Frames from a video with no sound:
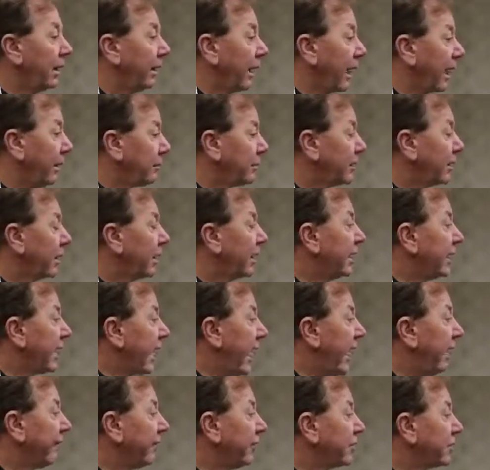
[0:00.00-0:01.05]
That was a
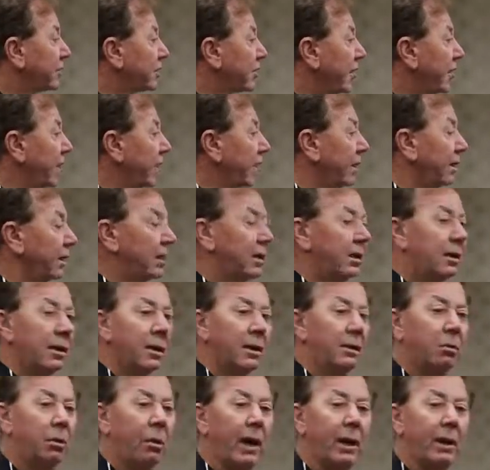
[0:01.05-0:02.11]
cadaver skin.
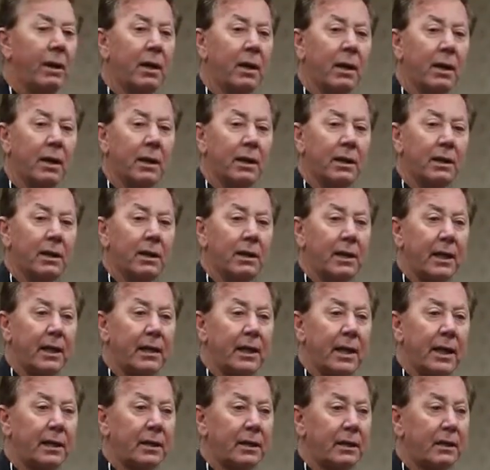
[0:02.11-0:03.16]
And why did they
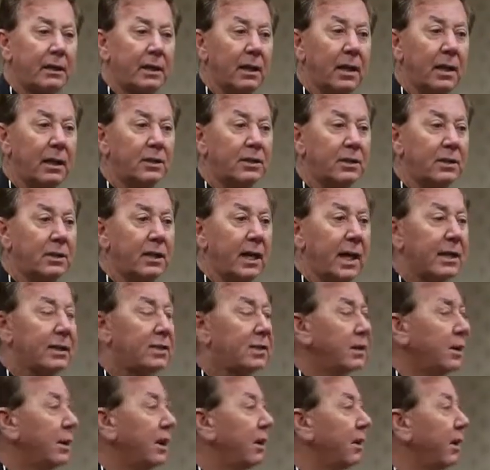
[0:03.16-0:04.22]
take
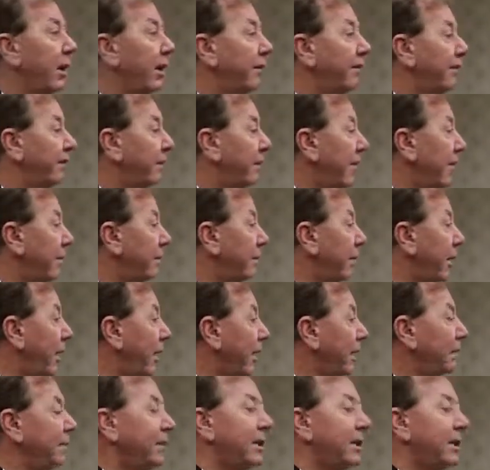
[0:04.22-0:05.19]
dead skin off a dead body?